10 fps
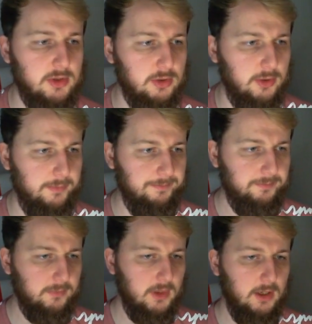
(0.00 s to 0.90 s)
So
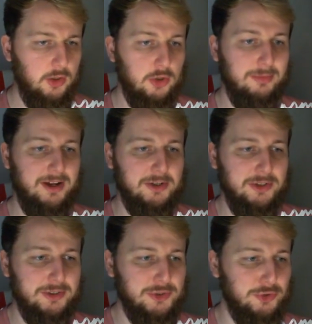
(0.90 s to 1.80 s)
who am I
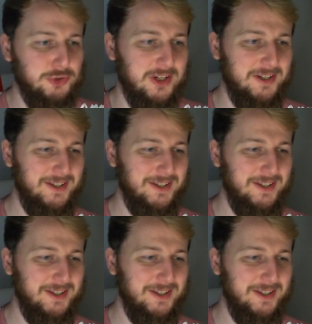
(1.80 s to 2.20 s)
to judge?